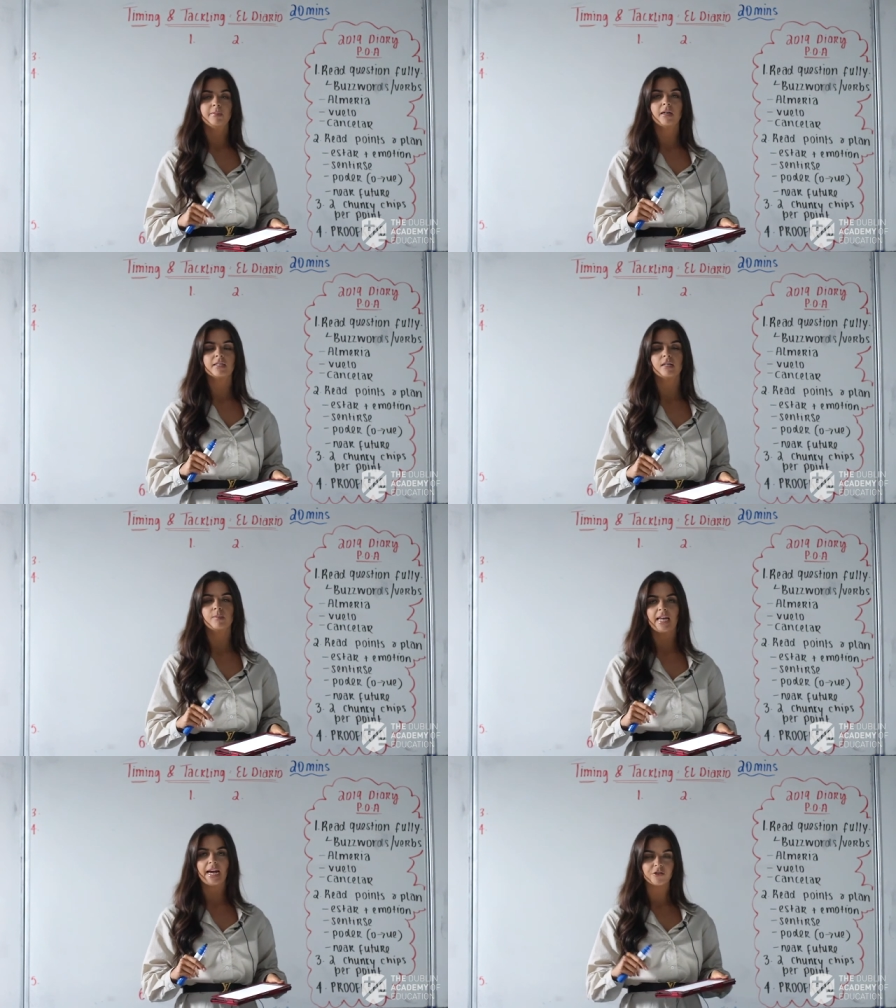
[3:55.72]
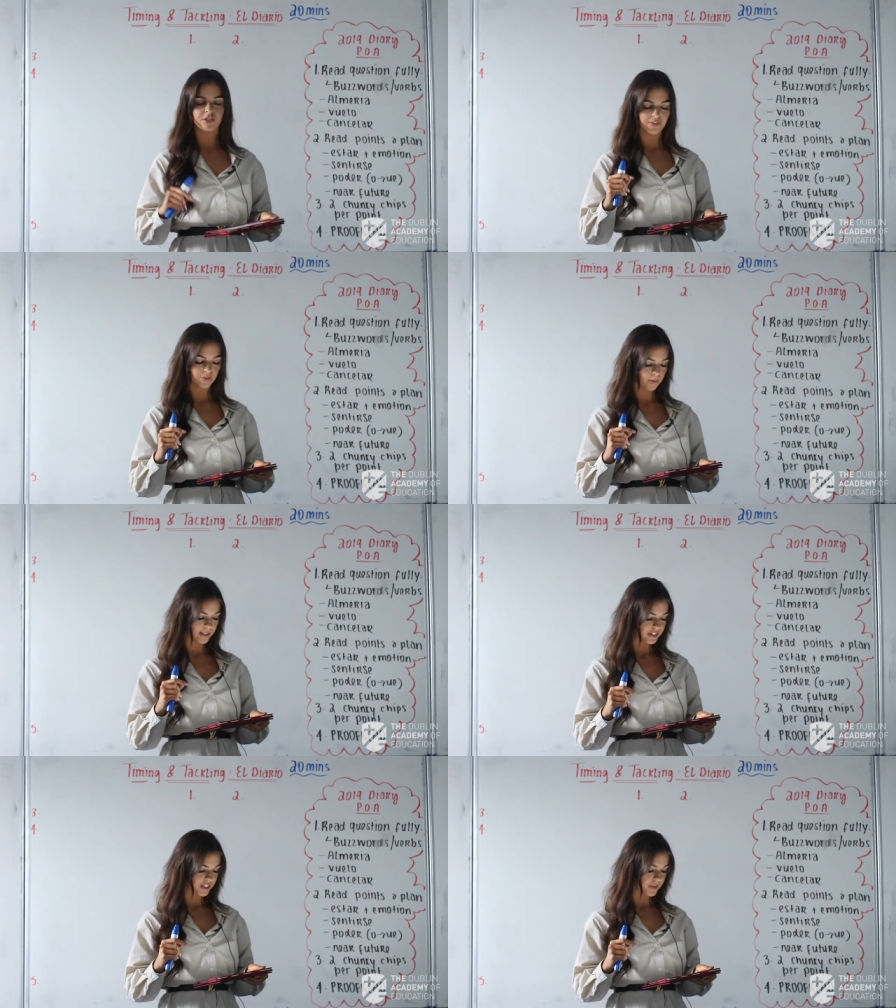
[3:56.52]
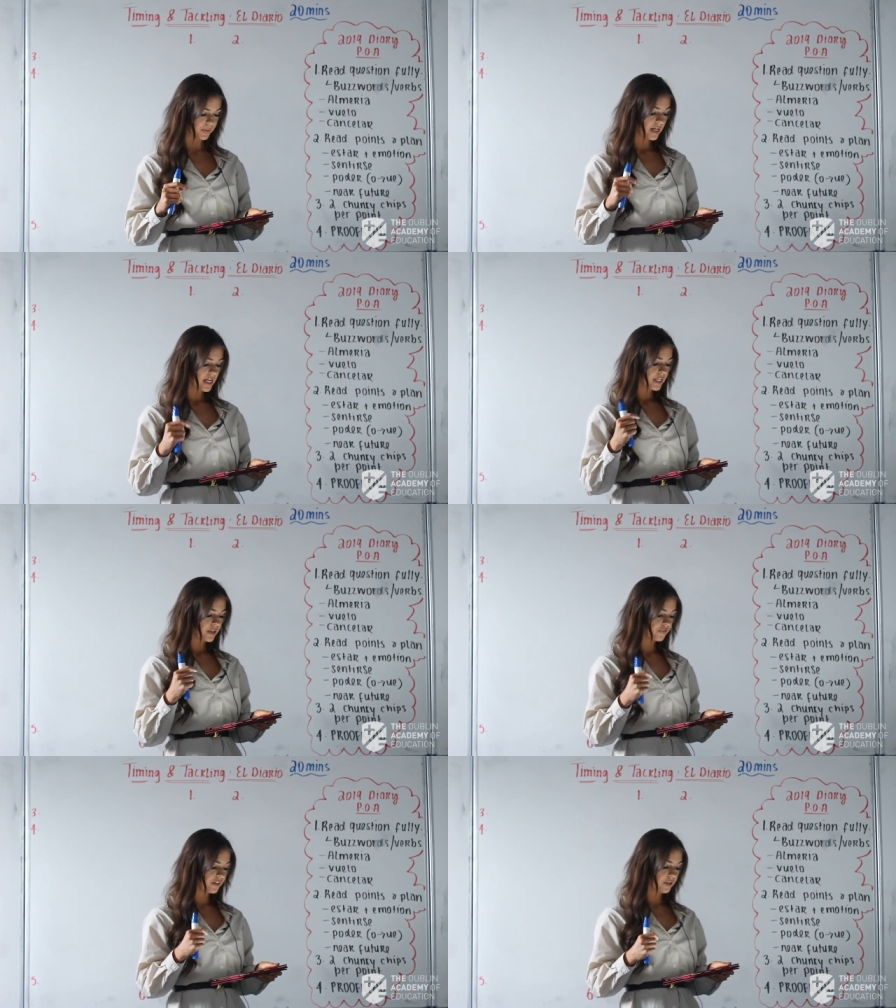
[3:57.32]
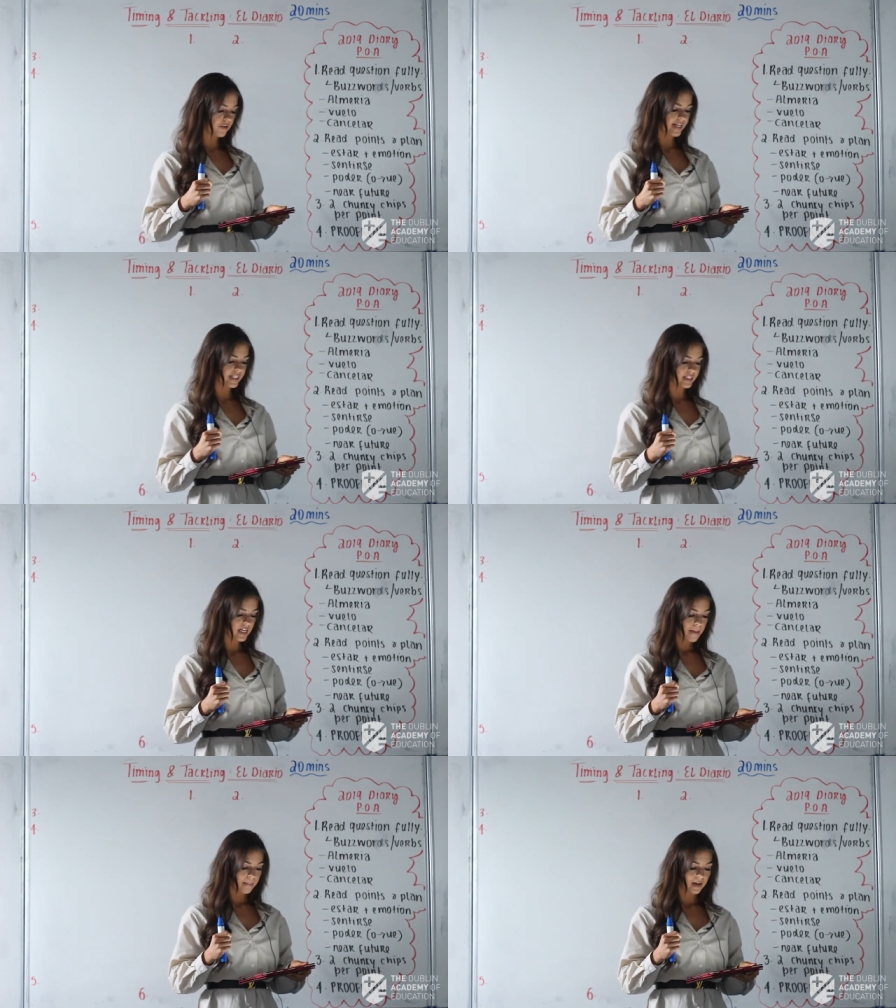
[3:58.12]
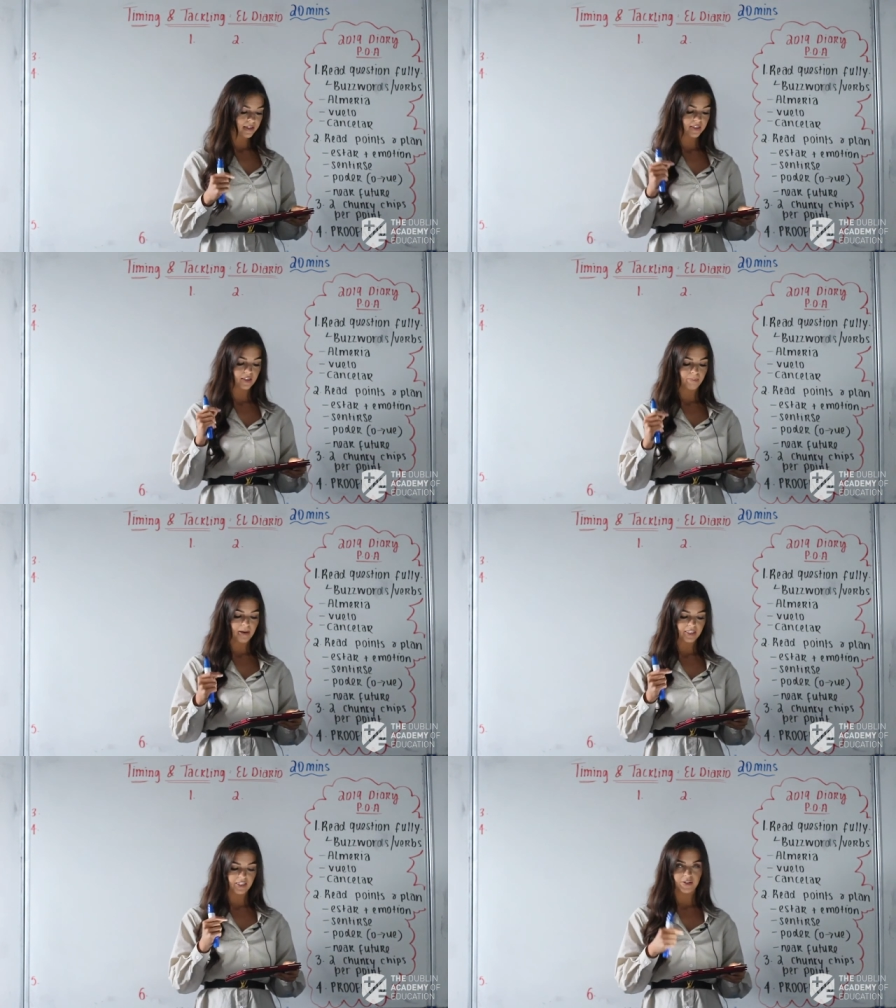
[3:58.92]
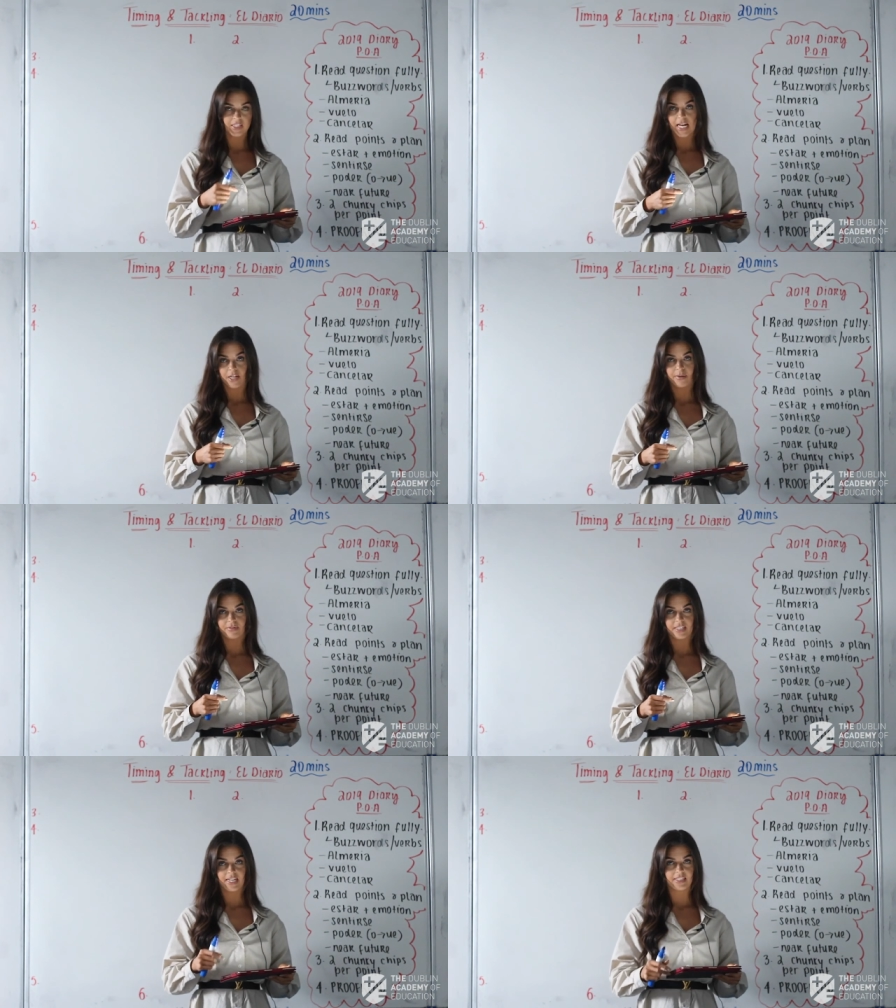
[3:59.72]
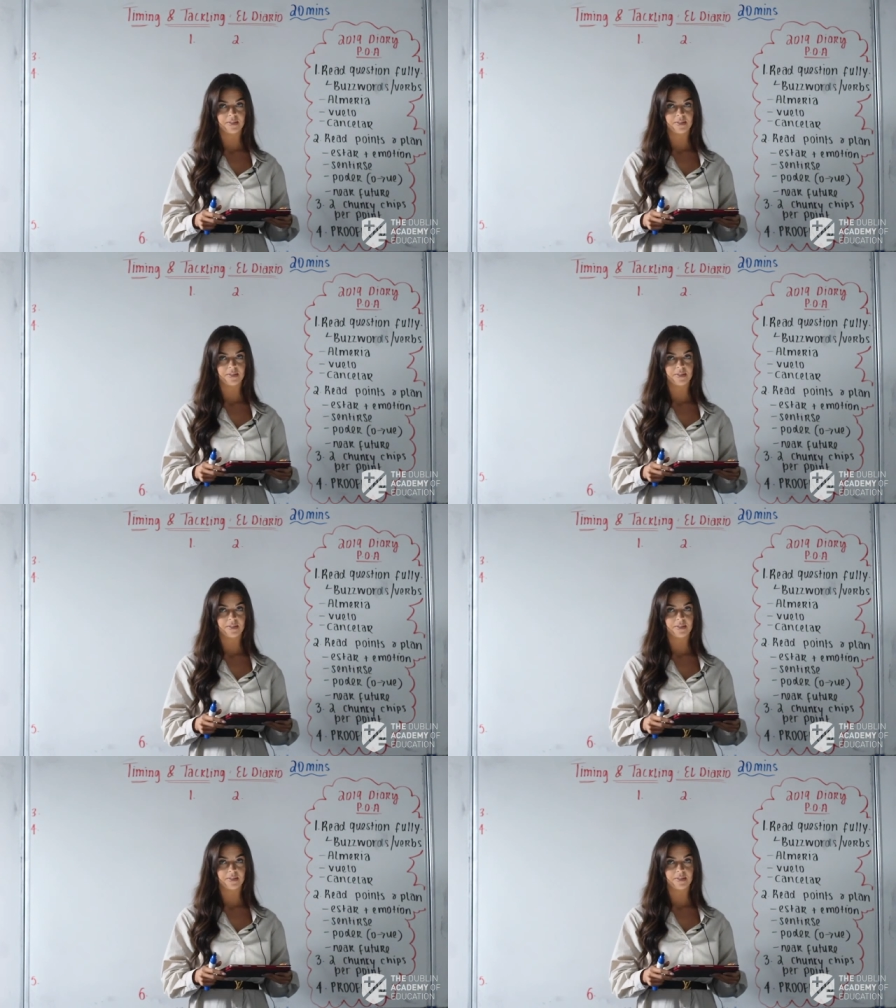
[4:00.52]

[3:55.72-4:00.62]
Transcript: the box, a little bit extra, for point two, you feel great because it's the best hotel you have stayed